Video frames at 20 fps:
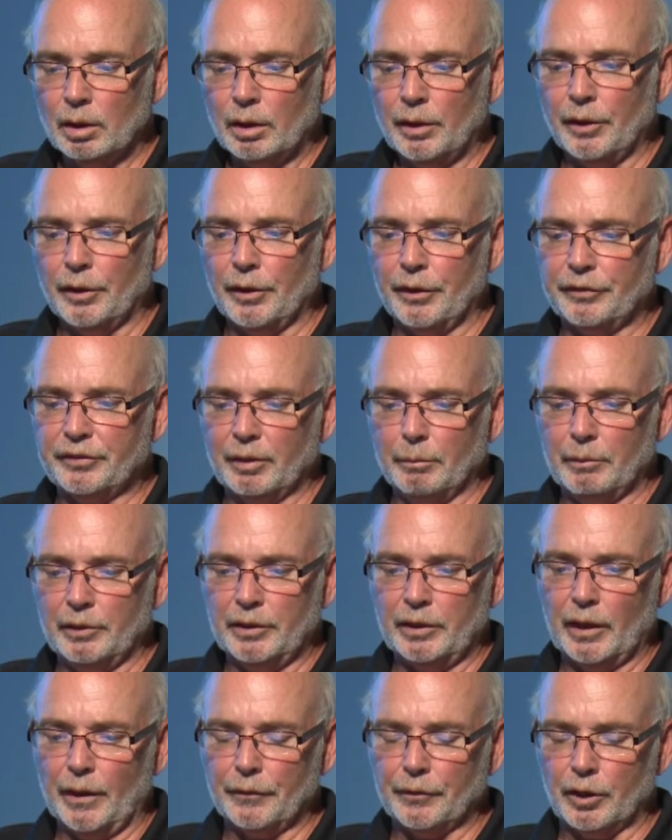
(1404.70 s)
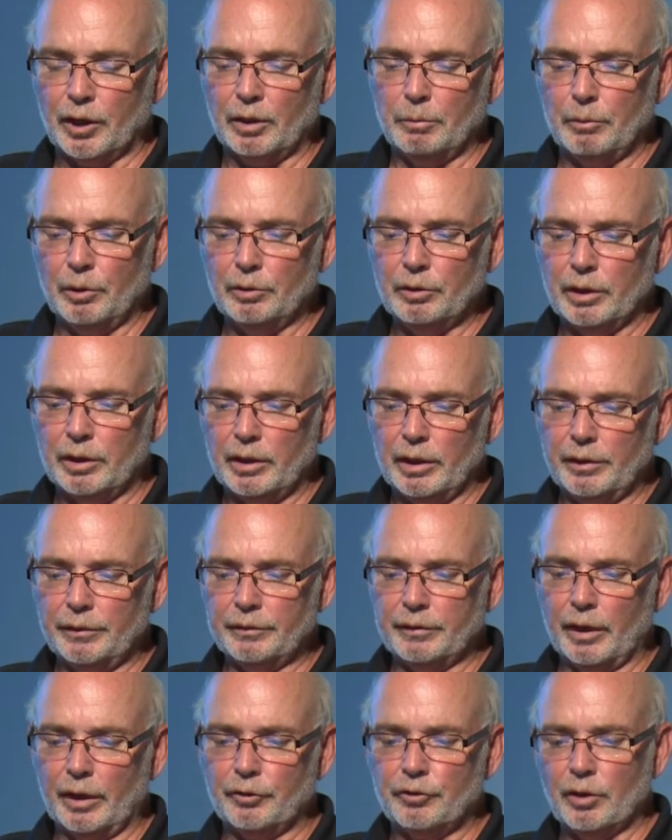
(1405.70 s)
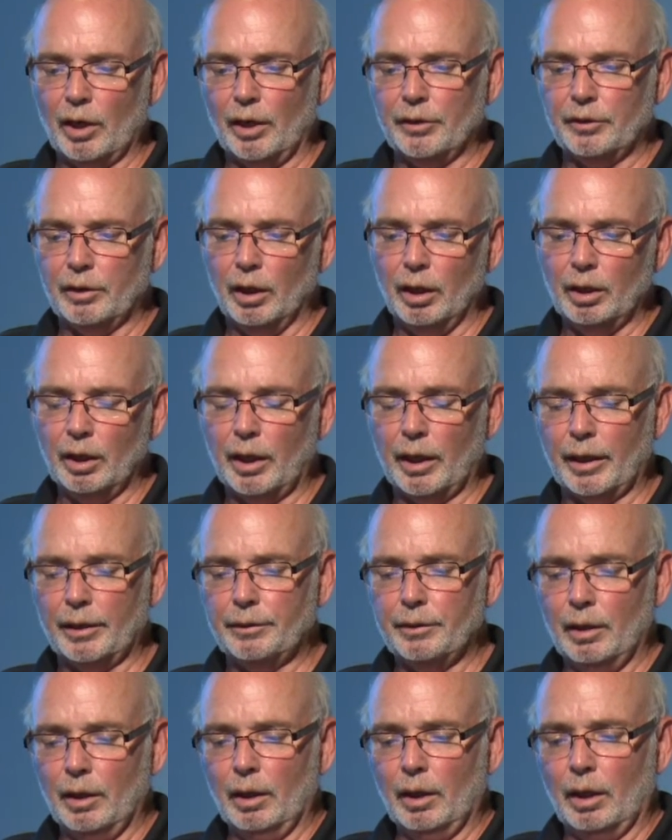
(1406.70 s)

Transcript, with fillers: Here are some of the other communities that John Young had